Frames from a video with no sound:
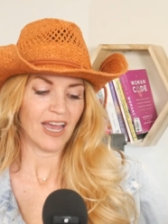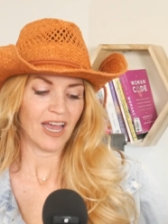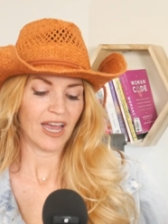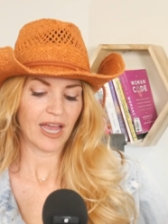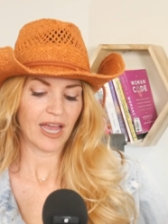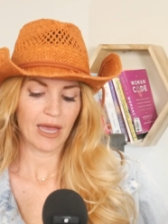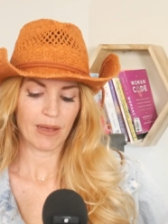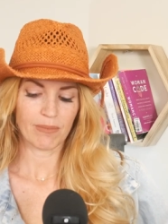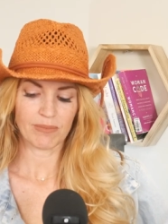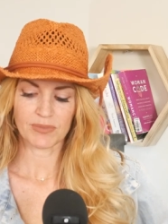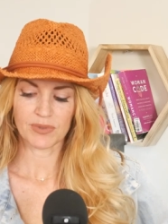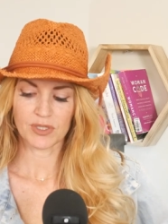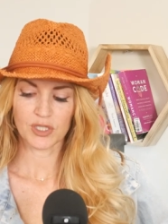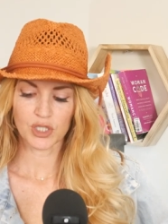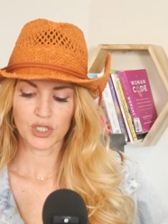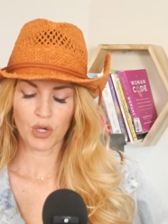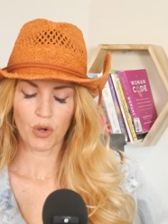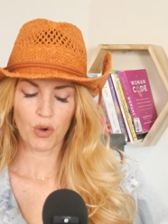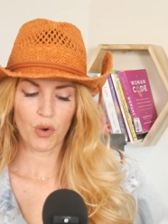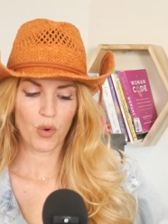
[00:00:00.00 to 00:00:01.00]
Um,
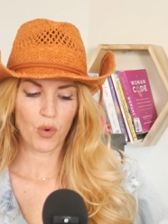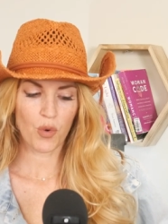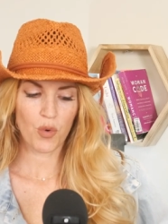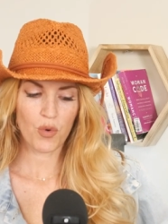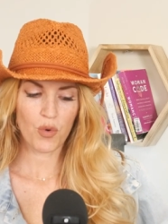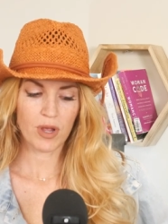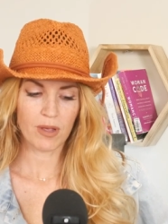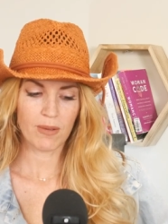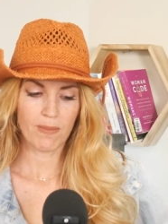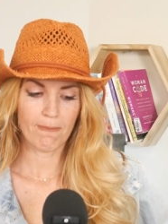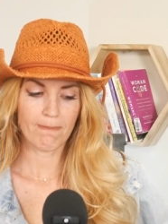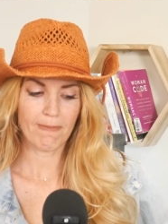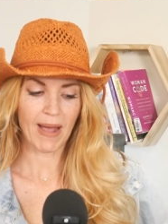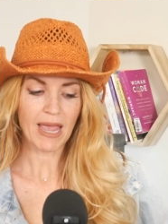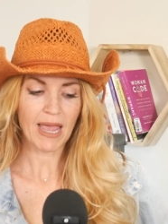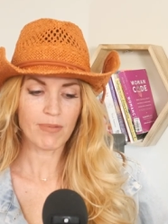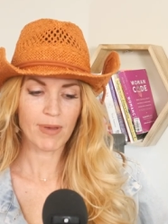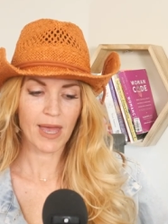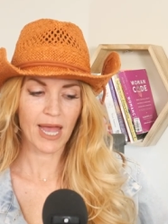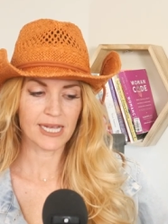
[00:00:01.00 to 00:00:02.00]
so,
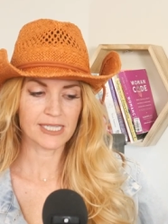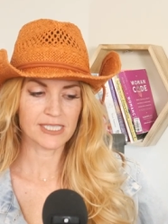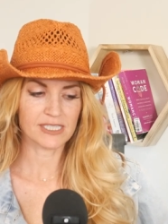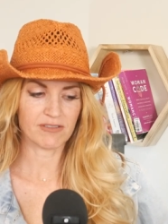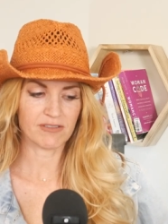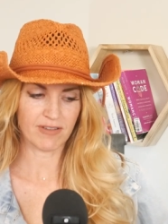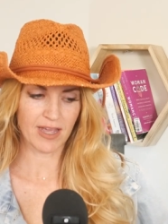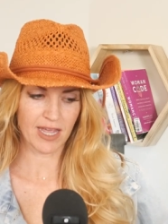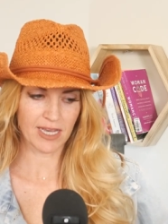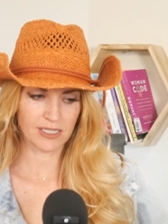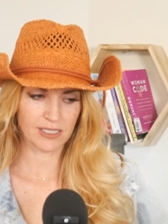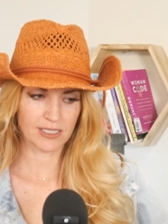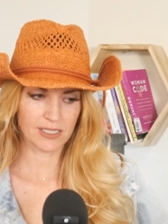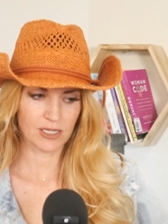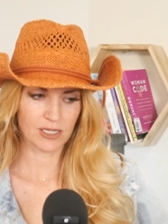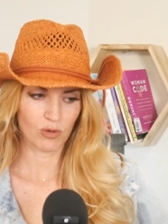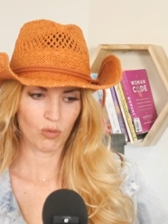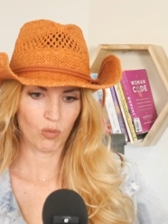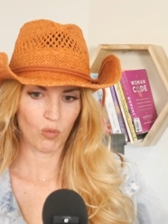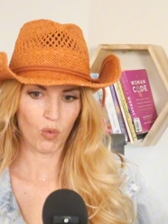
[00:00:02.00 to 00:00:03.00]
my past
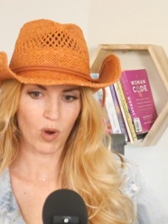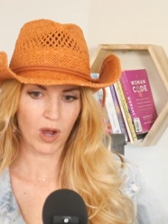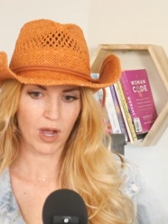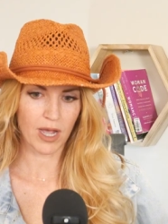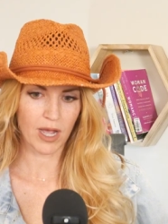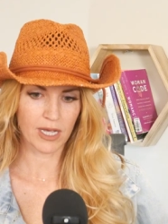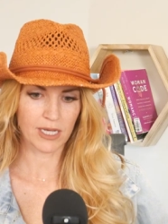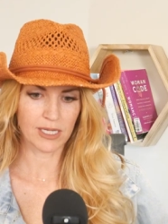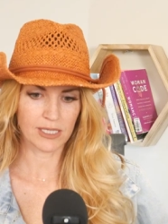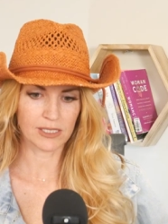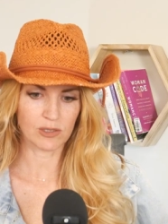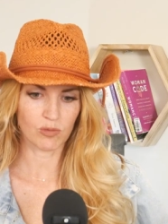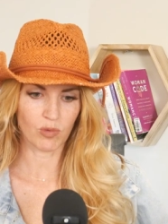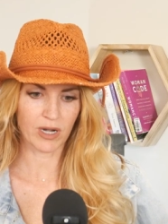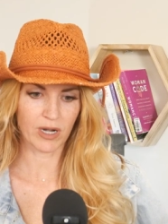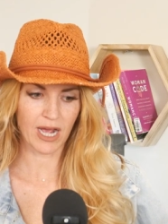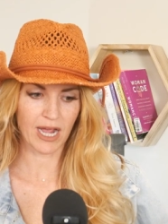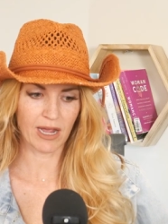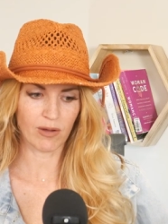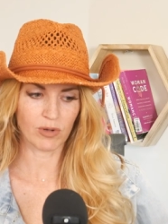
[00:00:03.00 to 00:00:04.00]
event was
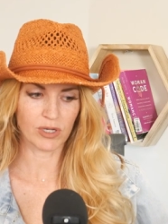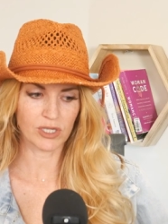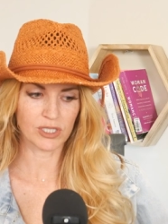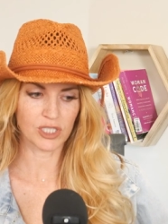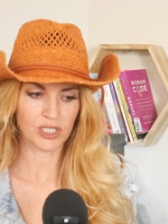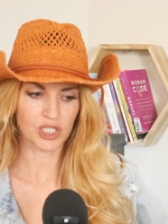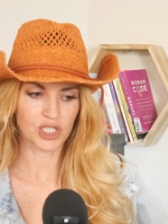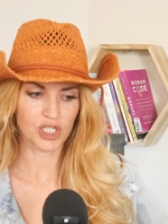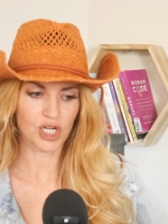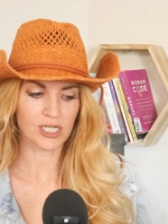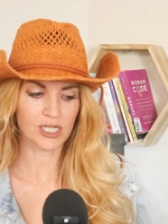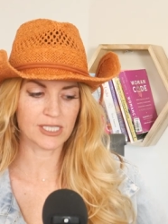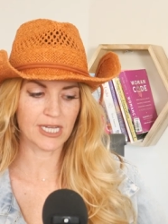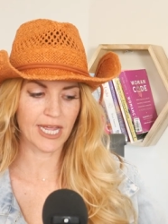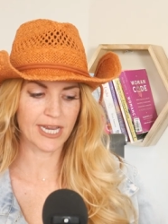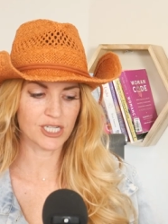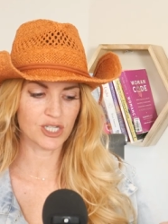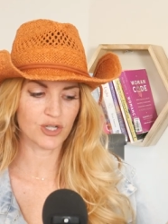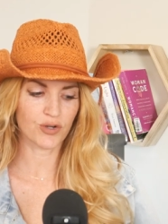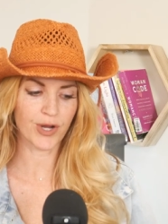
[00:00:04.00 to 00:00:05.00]
when I was just
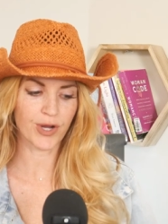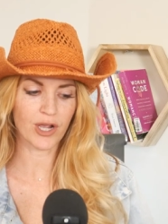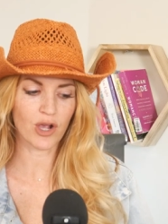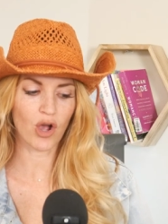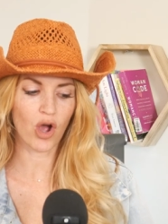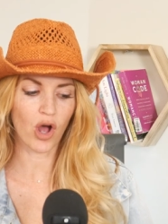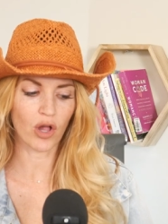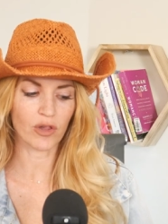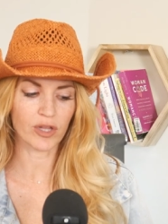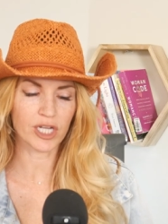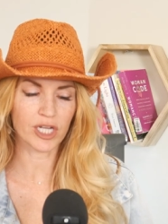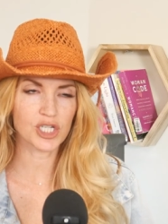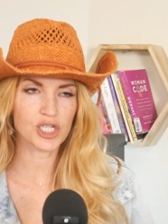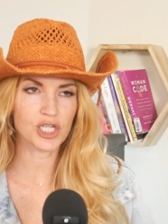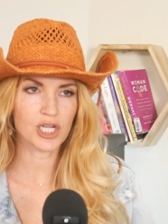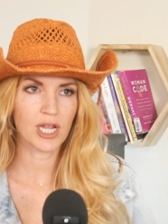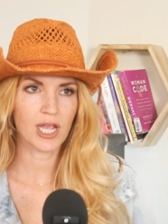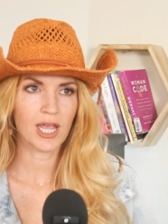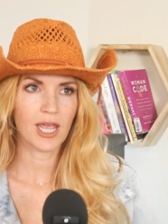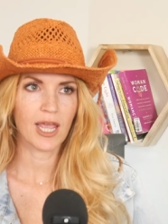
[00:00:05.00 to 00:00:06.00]
entering
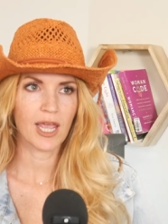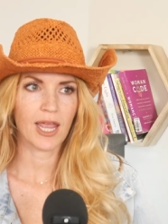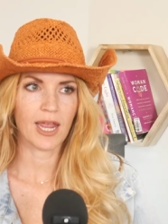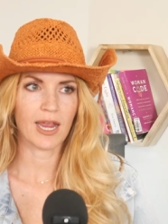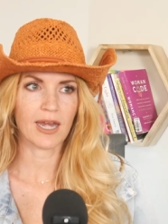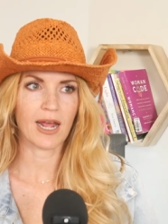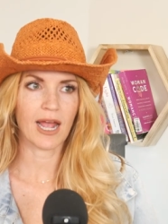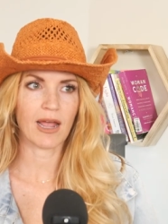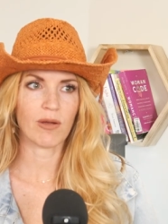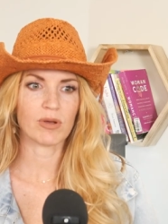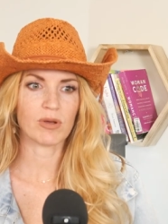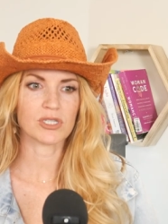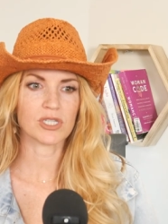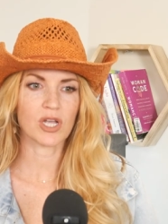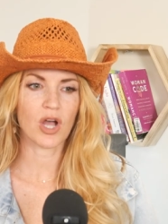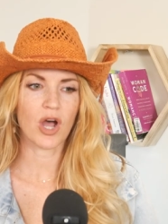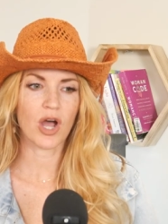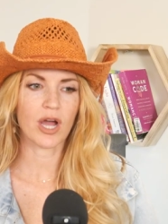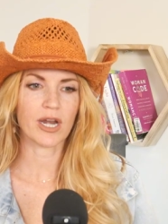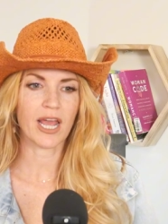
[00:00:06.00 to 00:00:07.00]
college and I was
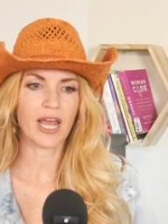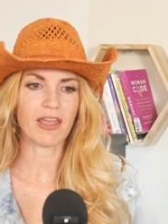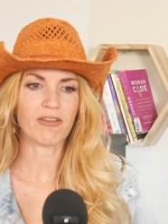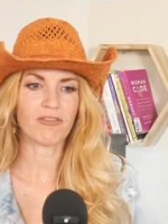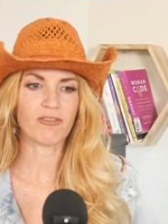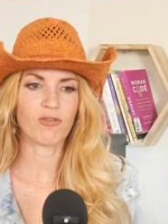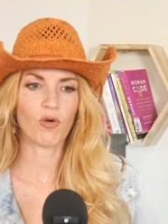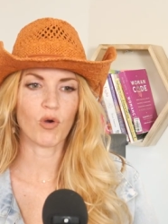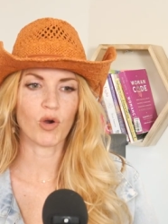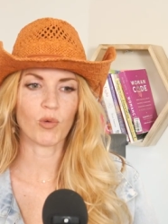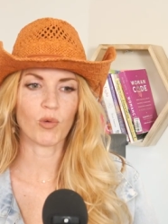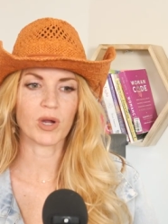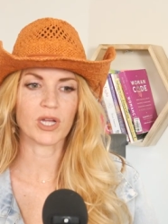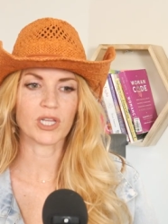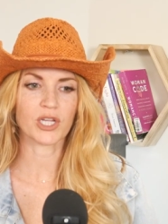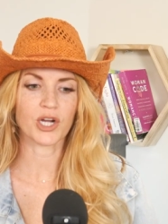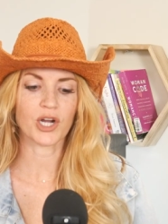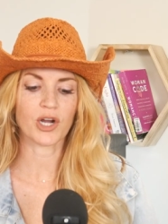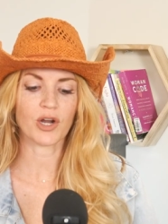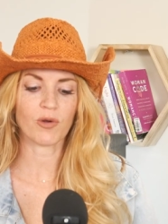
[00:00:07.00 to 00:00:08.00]
on a four
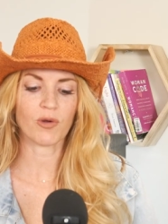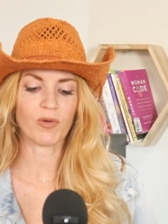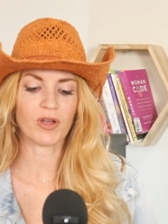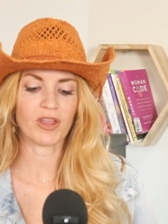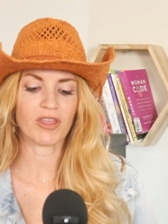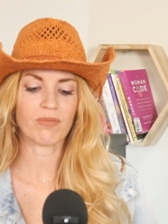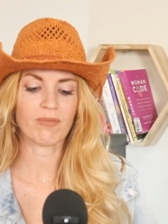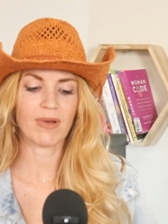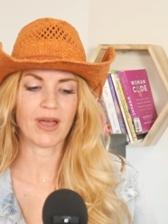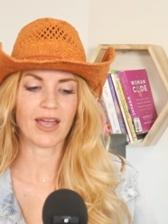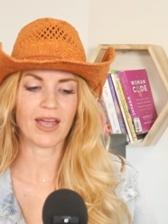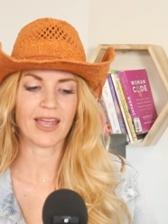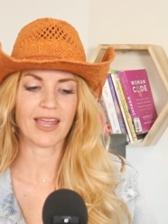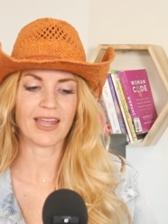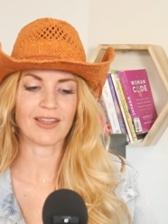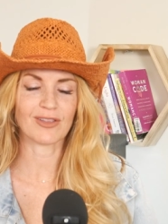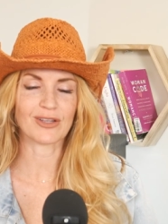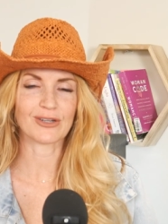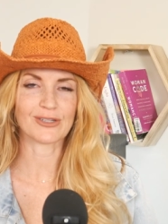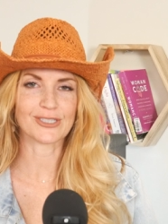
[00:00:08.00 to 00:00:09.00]
wheeler with
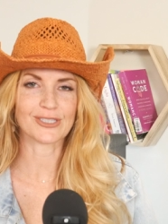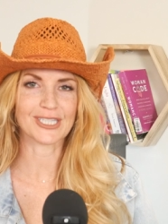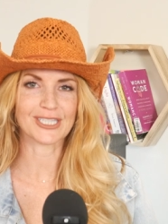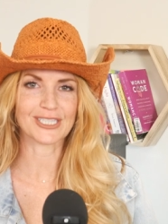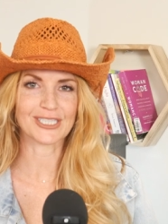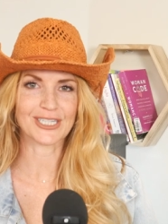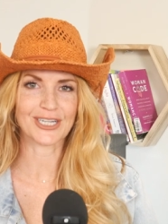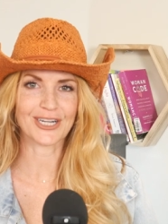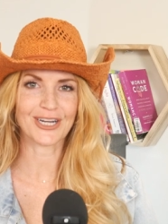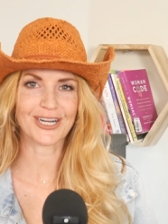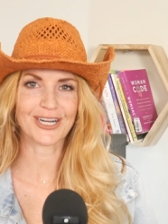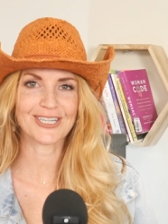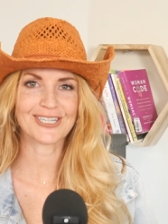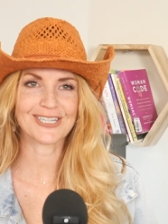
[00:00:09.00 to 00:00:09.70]
my little sister.